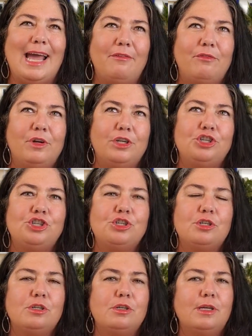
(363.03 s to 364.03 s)

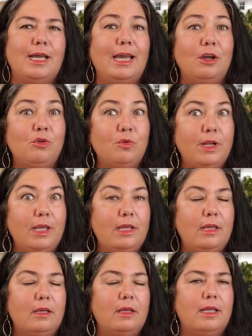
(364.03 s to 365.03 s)
average
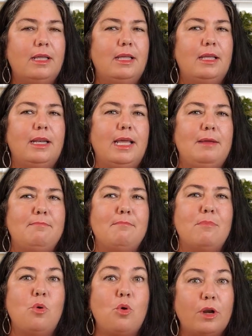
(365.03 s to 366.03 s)
Equity in a
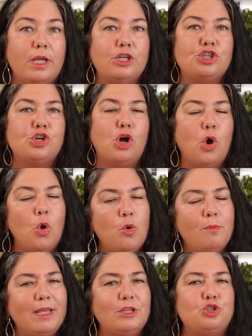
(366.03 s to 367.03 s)
mortgaged
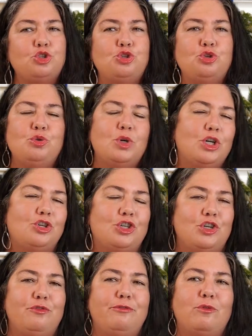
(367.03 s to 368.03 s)
home is
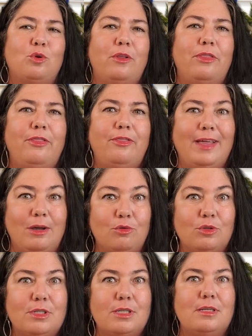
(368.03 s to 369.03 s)

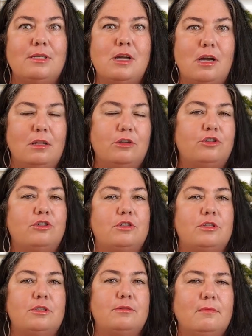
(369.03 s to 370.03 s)

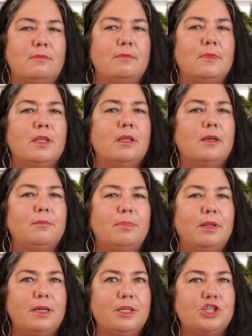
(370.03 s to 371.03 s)
$204,000.
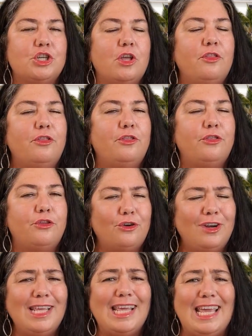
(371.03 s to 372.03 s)
Plus,
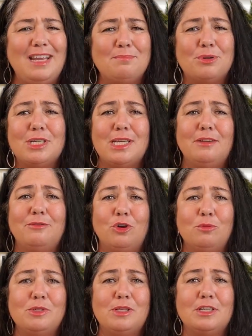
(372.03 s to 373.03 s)
38% of
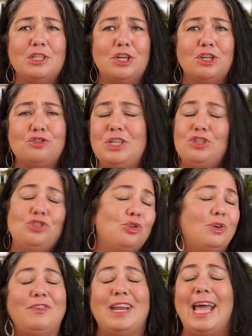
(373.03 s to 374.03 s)
homes in this country don't
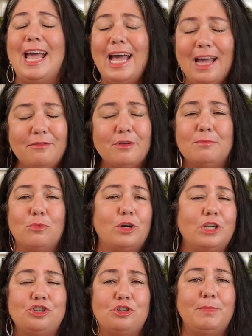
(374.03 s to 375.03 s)
even have a
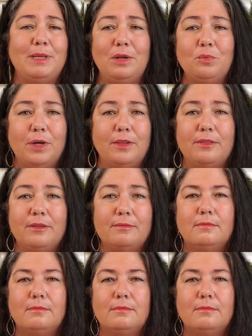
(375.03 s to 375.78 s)
mortgage to begin with.